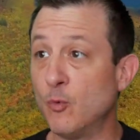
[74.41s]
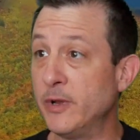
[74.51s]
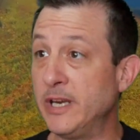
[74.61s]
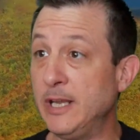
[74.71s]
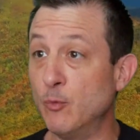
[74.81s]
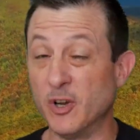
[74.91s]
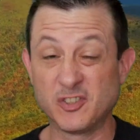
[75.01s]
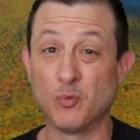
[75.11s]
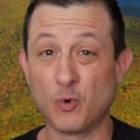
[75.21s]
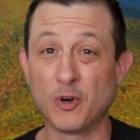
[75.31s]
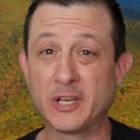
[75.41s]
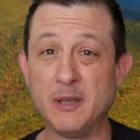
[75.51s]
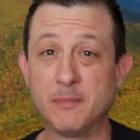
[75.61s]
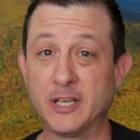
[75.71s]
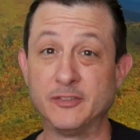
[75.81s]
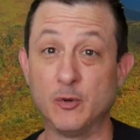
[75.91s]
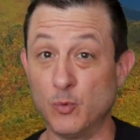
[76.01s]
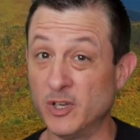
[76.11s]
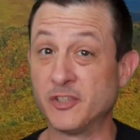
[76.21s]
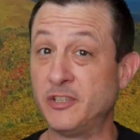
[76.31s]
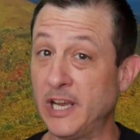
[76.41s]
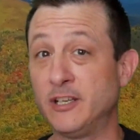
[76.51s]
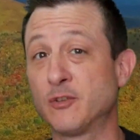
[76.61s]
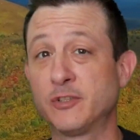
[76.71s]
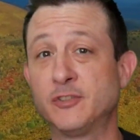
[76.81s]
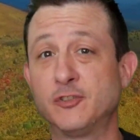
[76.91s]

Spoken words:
when he wasn't working because it was a dangerous